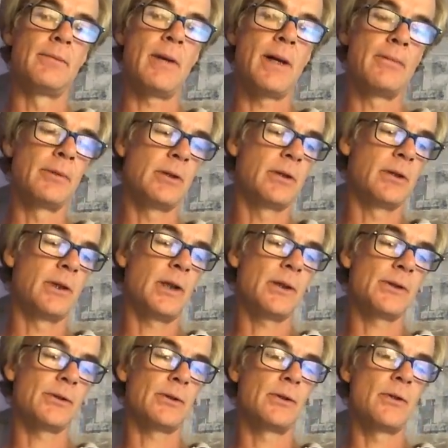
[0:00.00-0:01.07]
de même
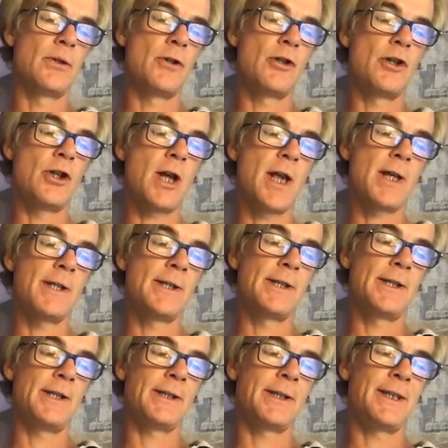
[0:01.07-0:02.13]
que le son
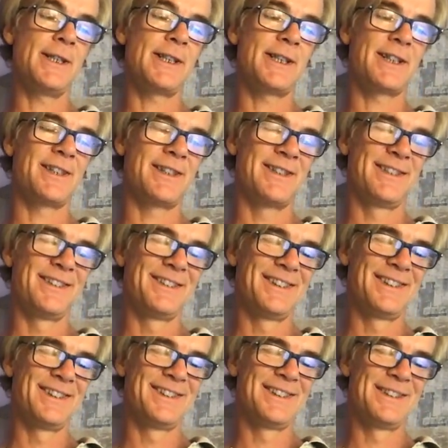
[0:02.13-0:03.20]
jazzitique
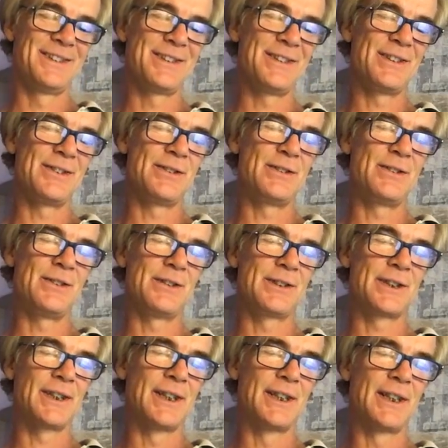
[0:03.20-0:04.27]
de
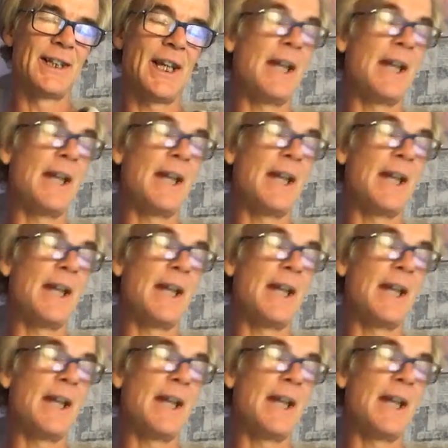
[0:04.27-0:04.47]
Duke